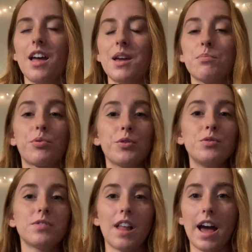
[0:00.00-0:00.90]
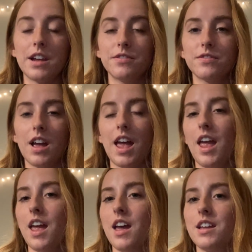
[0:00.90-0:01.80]
improve life
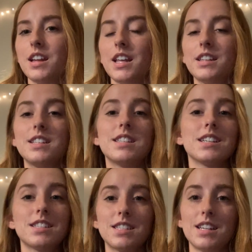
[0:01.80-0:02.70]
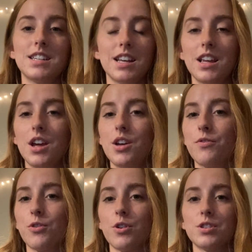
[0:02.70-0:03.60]
and at least extend it
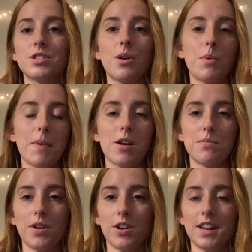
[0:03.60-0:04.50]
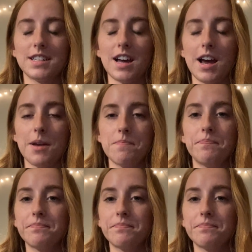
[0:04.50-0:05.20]
for some amount of period of time.